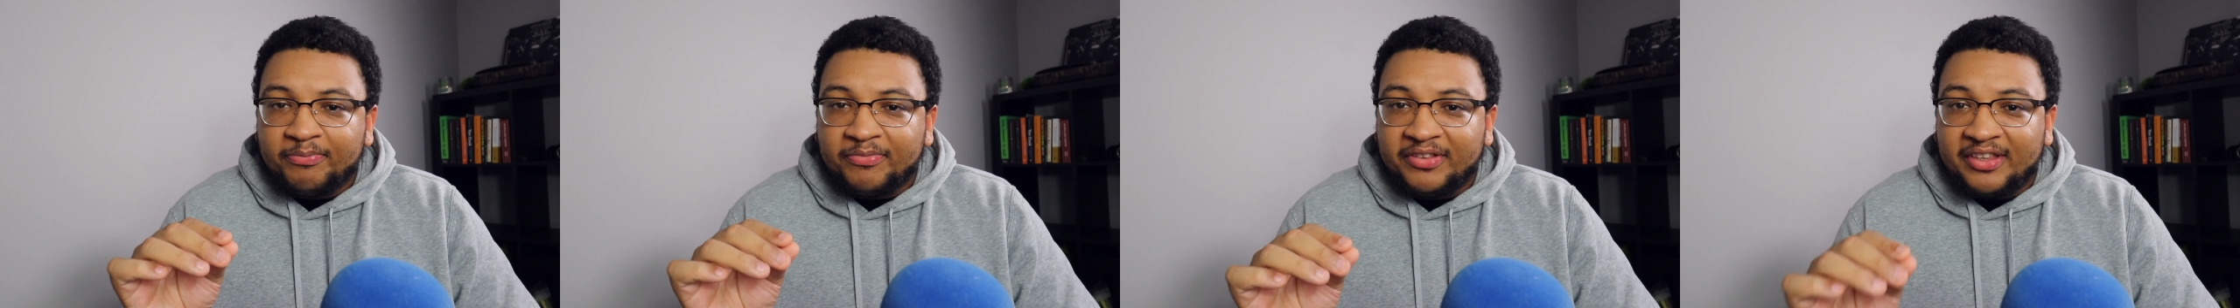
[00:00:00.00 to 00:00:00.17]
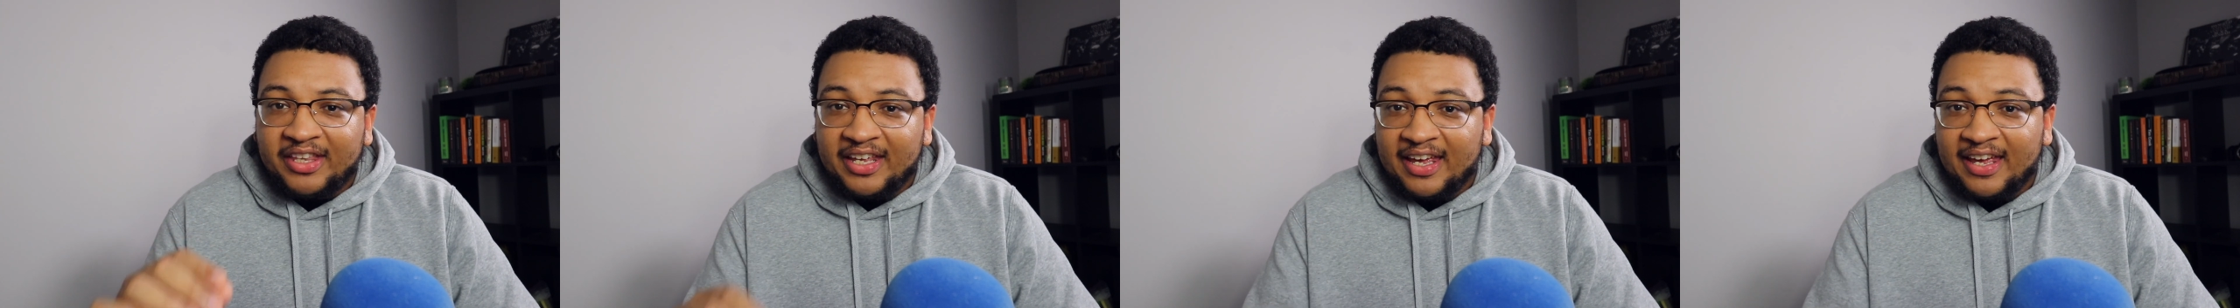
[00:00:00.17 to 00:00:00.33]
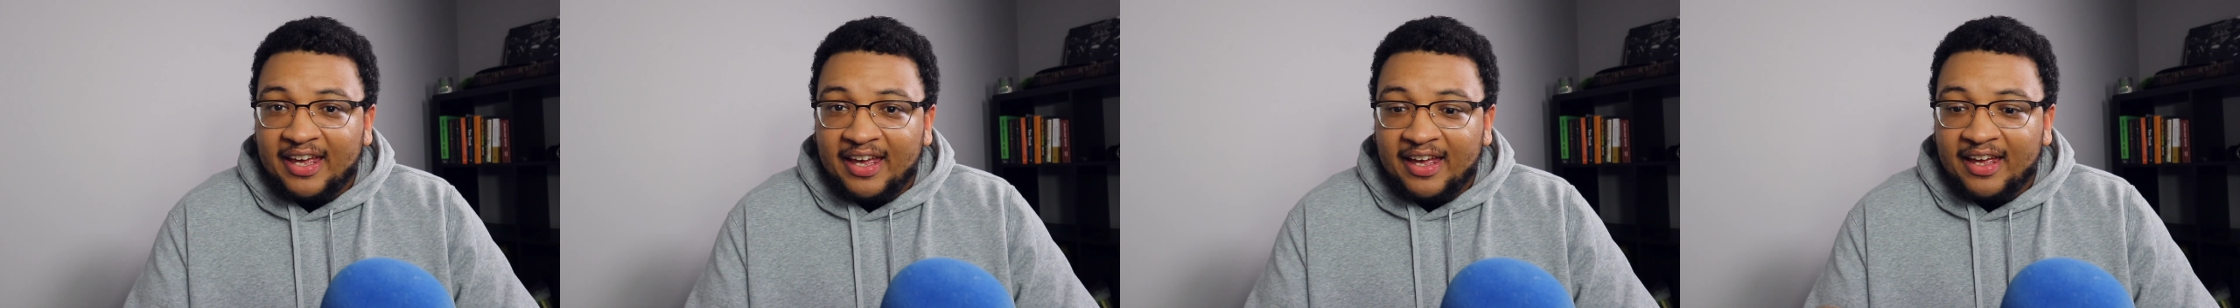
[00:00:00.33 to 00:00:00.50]

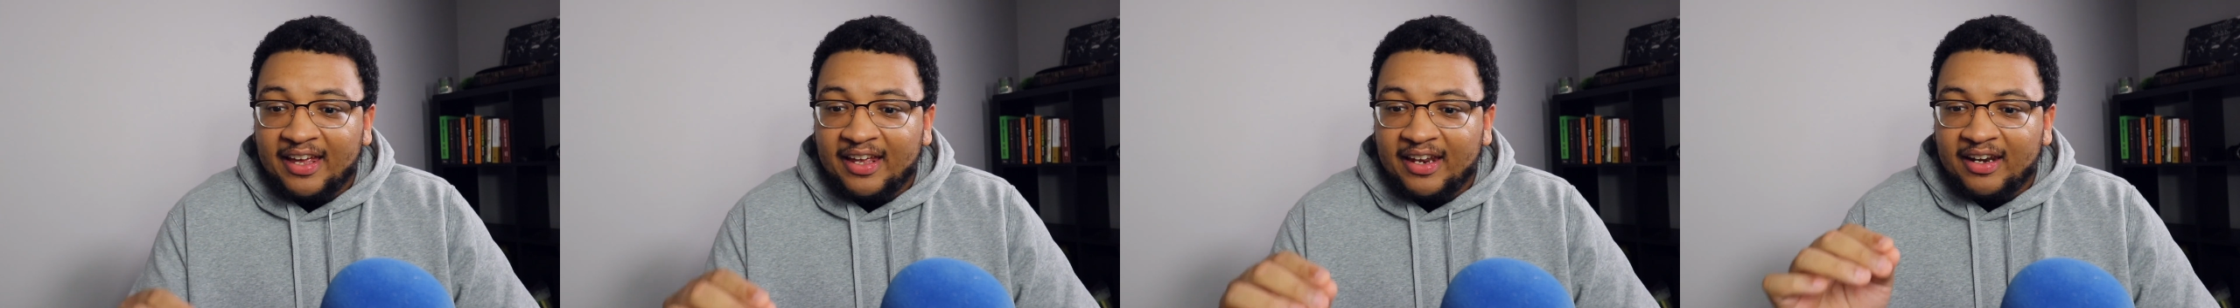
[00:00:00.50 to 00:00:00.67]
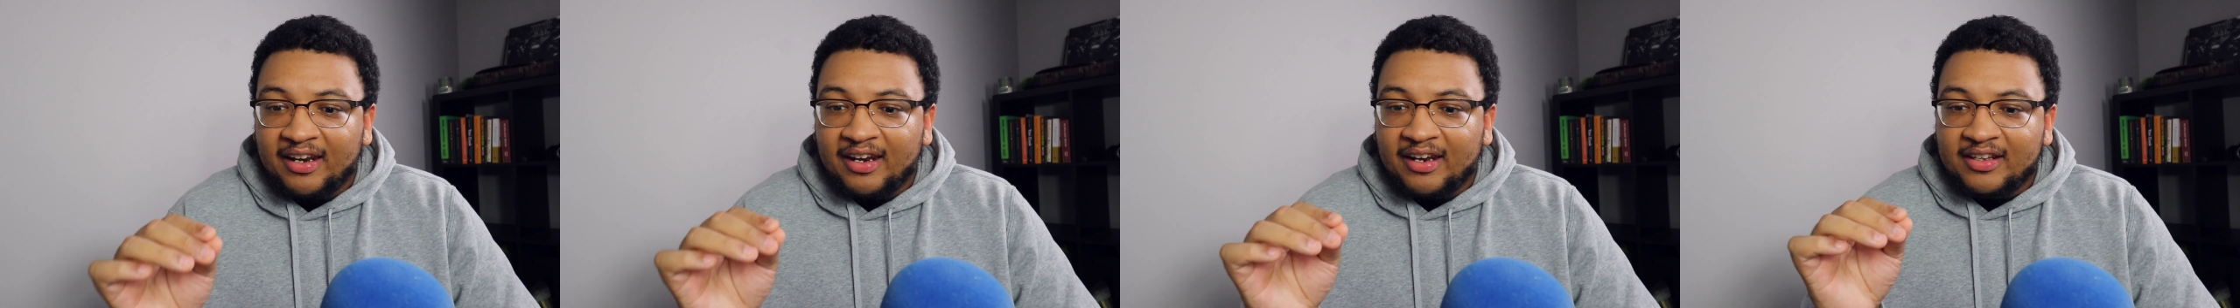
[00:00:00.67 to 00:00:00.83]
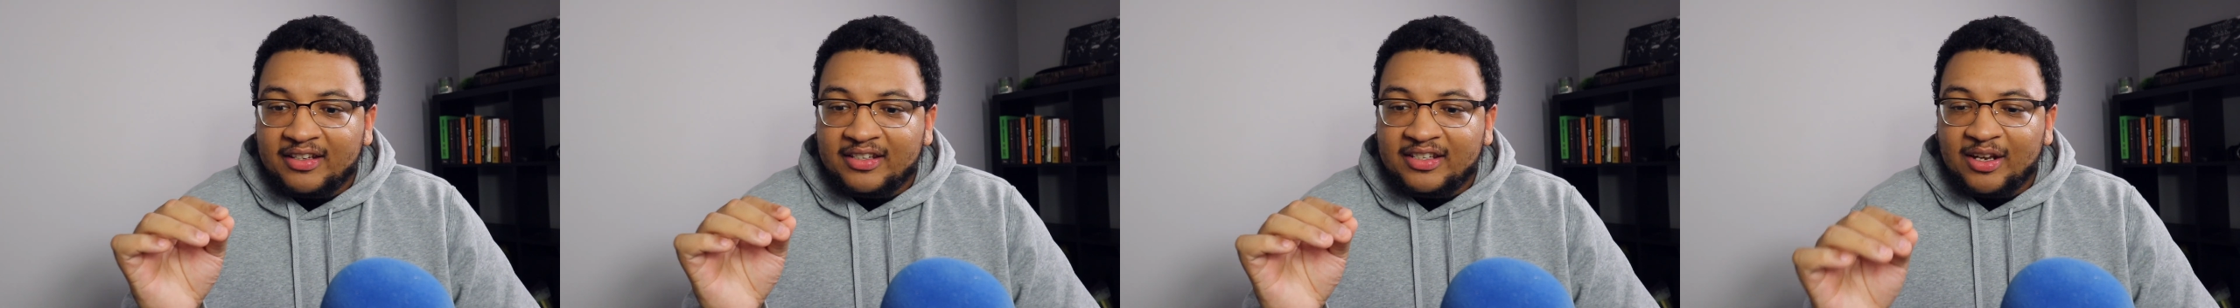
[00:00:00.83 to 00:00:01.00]

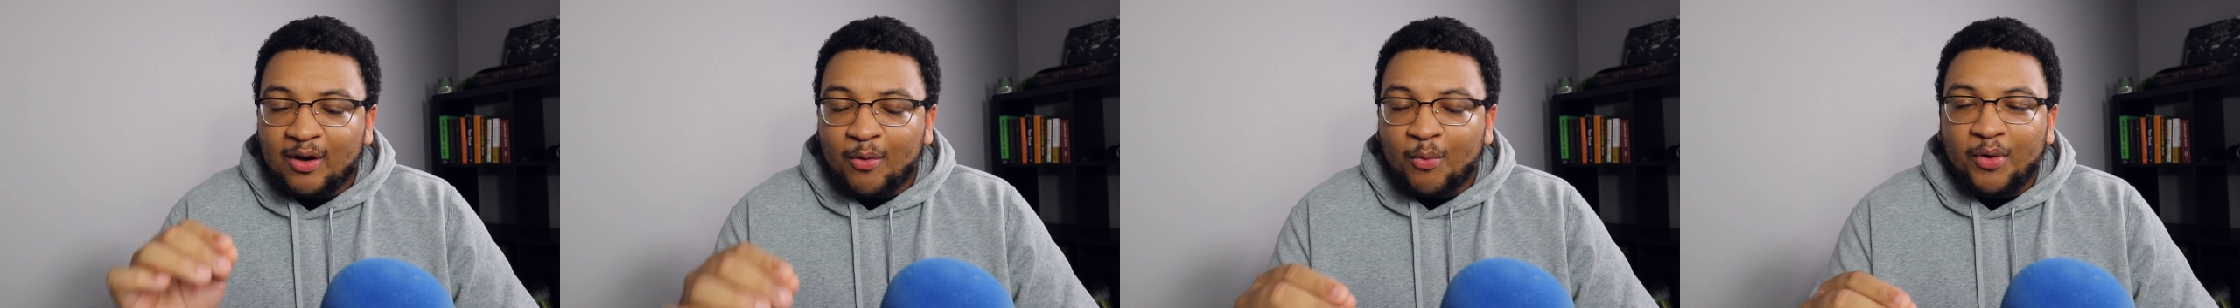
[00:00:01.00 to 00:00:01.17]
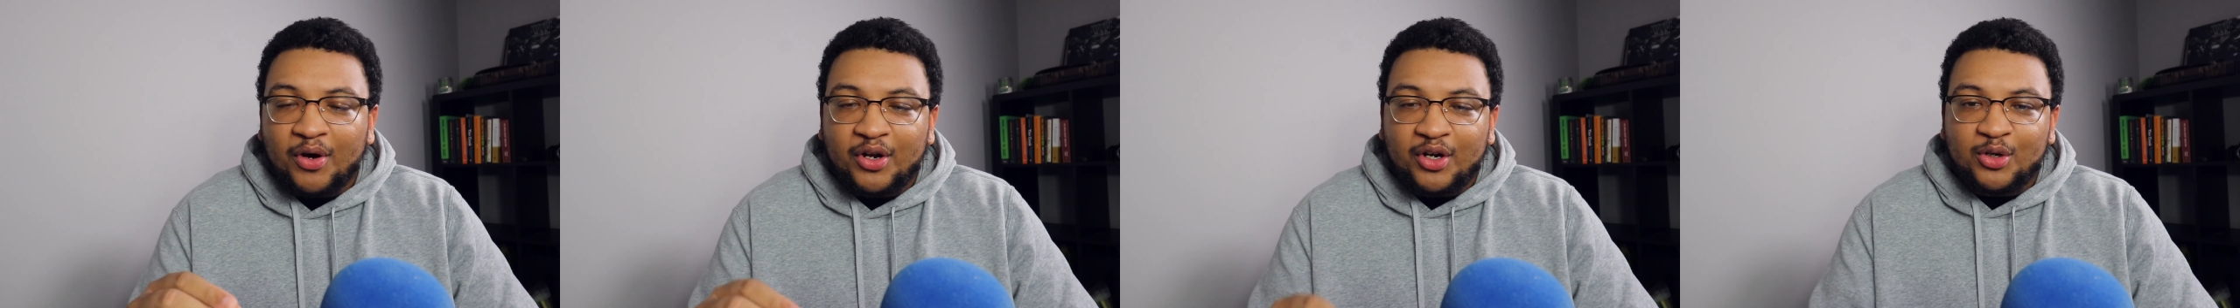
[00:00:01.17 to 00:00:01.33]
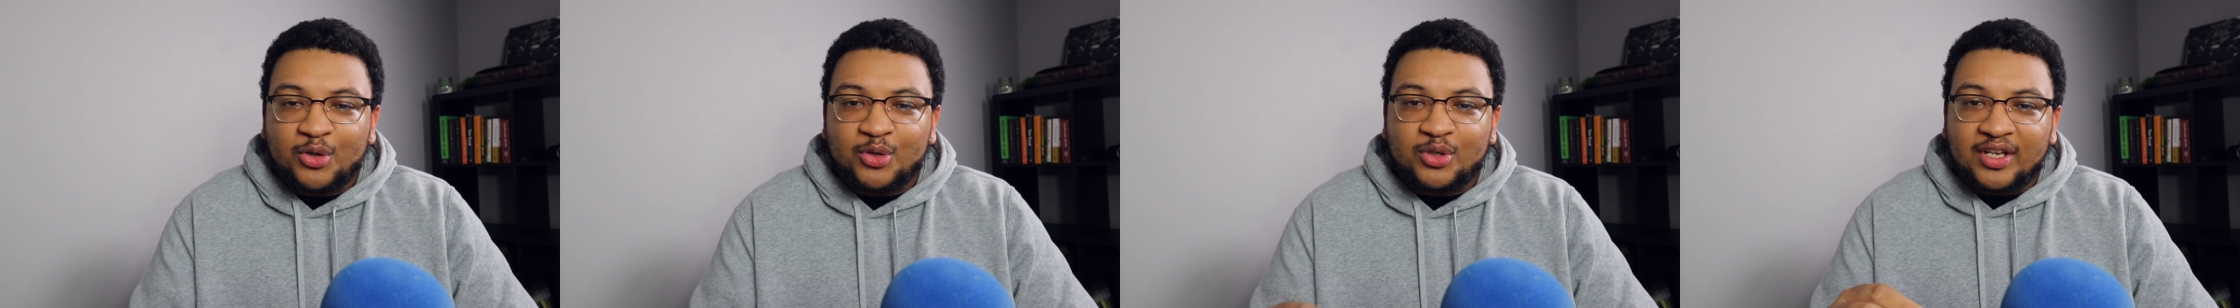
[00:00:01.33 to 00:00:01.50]
than
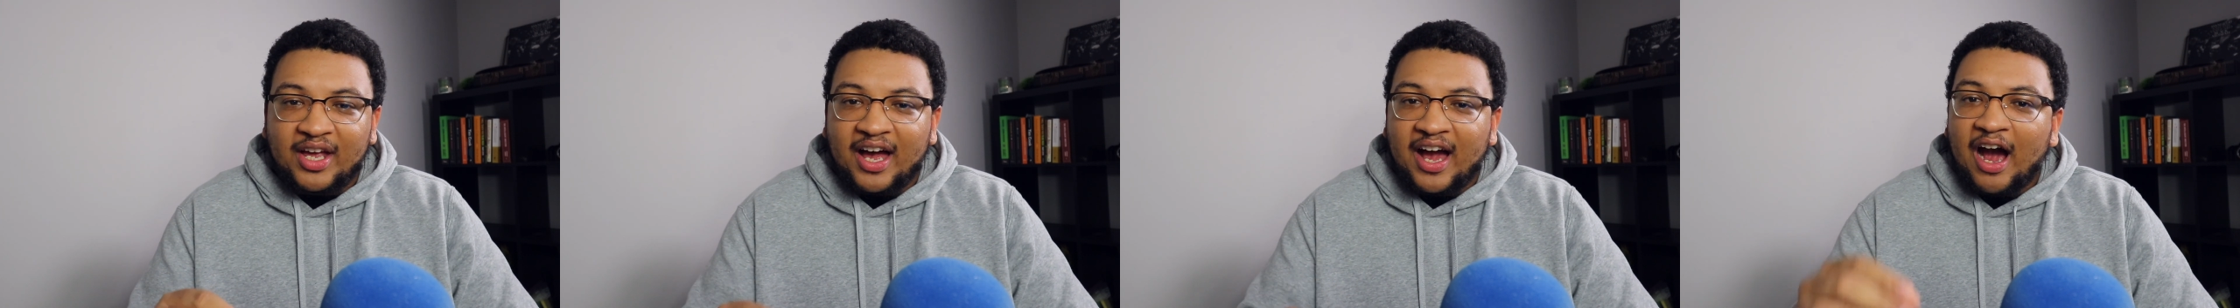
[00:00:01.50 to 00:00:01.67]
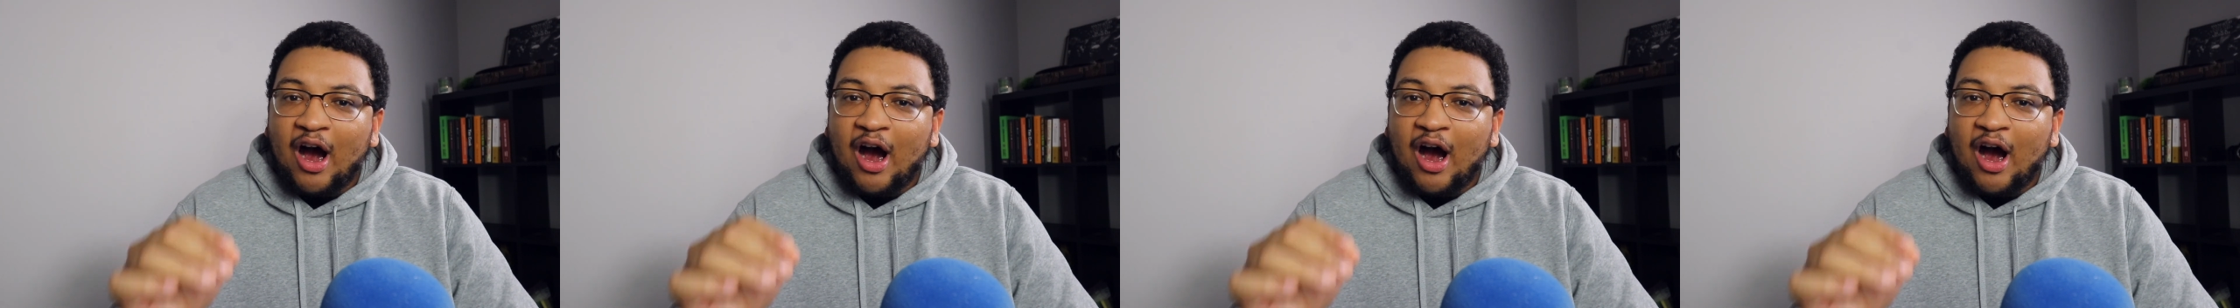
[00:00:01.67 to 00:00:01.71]
someone who's like,